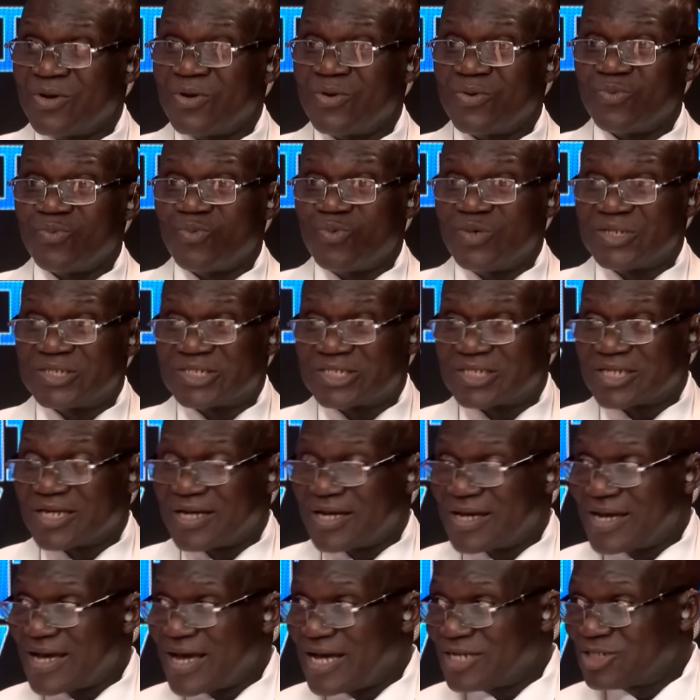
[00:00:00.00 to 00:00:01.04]
which uh,
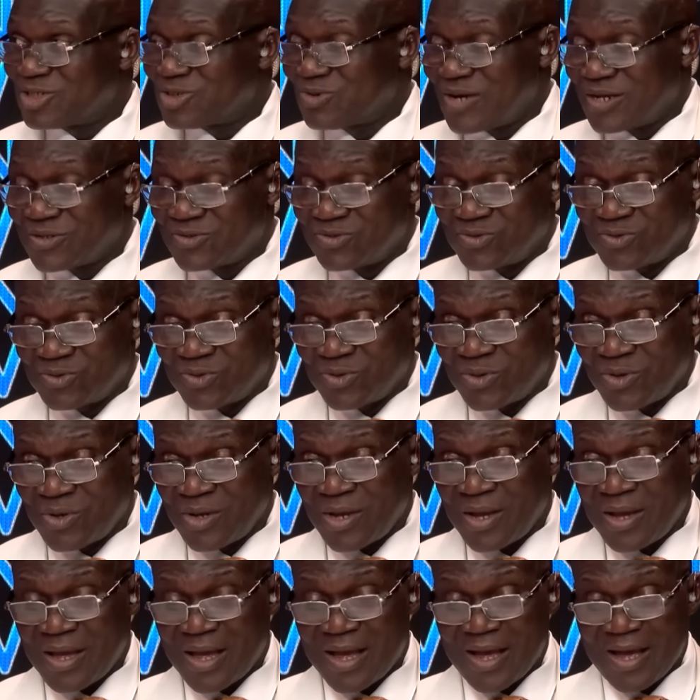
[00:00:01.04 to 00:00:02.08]
Asiwaju
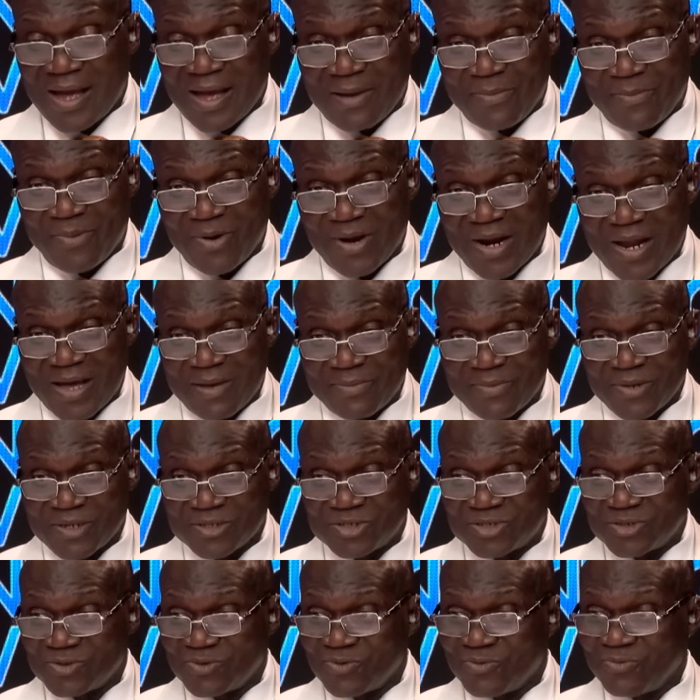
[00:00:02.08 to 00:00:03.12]
uh, Bola Ahmed
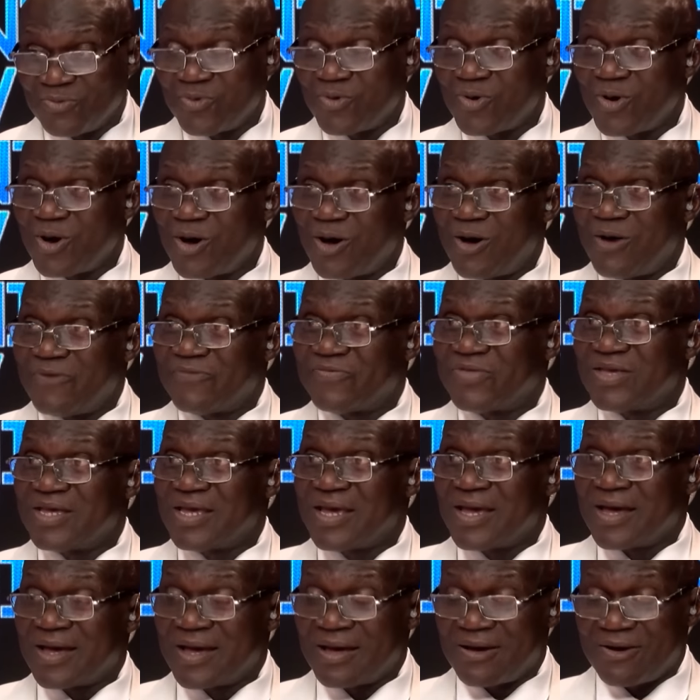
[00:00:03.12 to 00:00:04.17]
Tinubu of
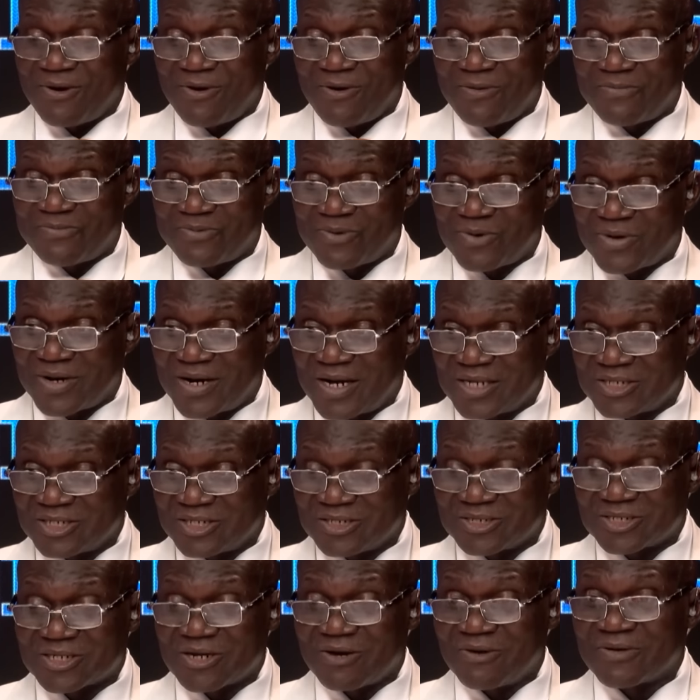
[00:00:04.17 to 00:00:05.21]
the uh, All
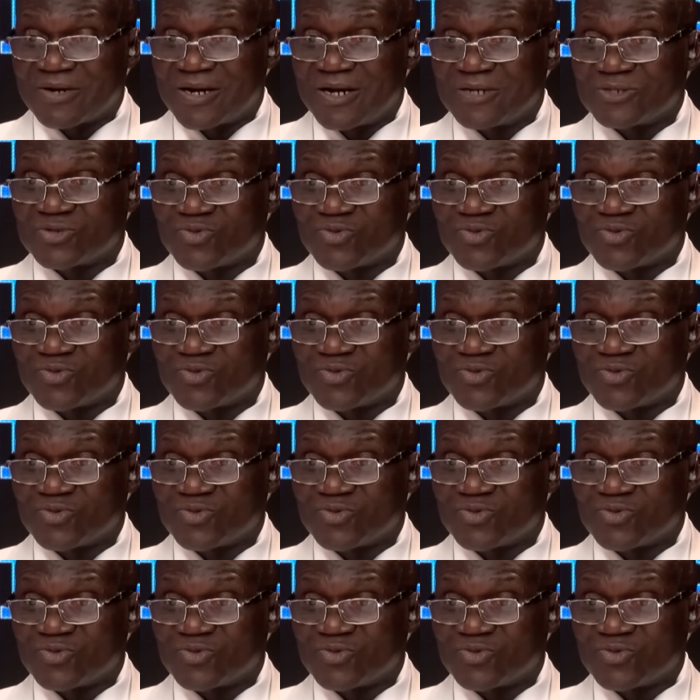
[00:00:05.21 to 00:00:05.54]
Progressives Congress